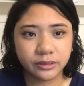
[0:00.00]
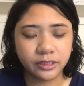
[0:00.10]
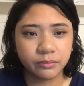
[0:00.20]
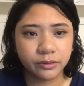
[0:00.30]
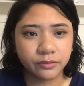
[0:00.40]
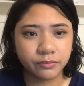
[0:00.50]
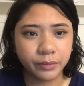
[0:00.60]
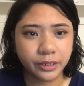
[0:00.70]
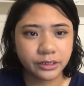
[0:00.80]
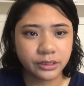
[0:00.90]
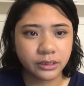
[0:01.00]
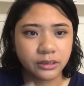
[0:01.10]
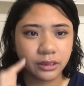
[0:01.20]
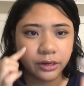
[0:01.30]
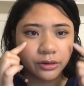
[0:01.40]
tip of matching
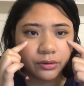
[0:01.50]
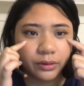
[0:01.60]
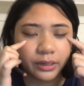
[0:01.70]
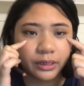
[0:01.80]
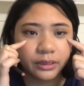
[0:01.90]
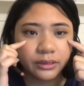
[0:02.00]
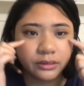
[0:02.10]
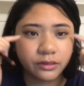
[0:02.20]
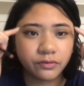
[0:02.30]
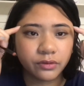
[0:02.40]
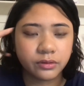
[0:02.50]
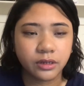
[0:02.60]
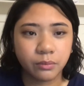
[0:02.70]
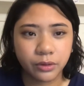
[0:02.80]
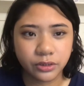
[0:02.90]
the under eyes, if your
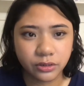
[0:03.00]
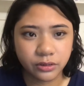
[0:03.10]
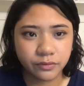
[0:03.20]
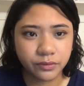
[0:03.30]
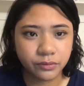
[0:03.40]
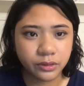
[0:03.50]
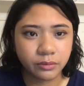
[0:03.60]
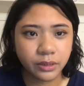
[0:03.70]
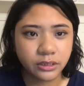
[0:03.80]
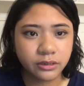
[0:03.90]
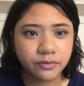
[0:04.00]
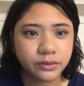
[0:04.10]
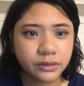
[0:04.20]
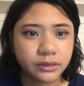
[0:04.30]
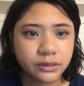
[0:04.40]
top parts are different, really makes a
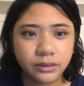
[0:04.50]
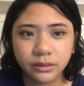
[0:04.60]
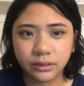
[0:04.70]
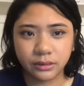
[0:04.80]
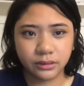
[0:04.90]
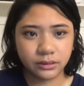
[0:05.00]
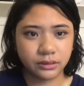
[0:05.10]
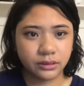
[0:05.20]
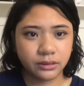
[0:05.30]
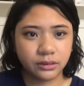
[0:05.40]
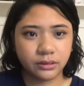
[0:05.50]
difference. See?